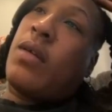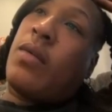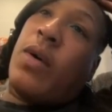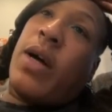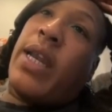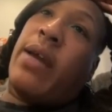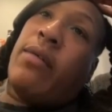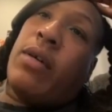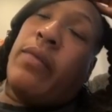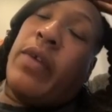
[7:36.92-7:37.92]
Well, I
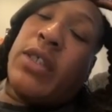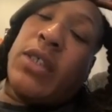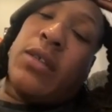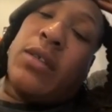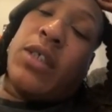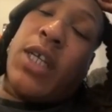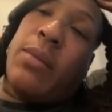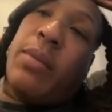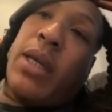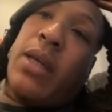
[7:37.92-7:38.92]
never envisioned
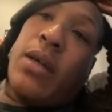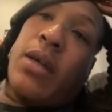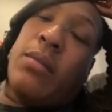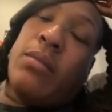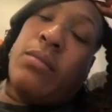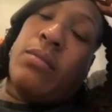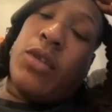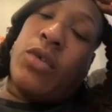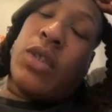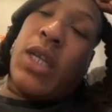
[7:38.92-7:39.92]
Jake being
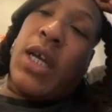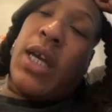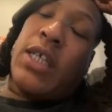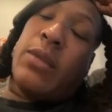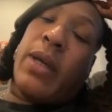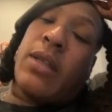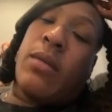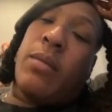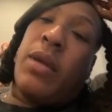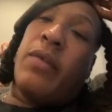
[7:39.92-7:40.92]
losing. I expect
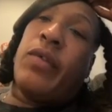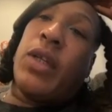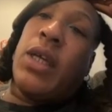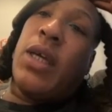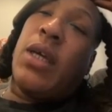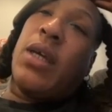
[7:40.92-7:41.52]
him to be fully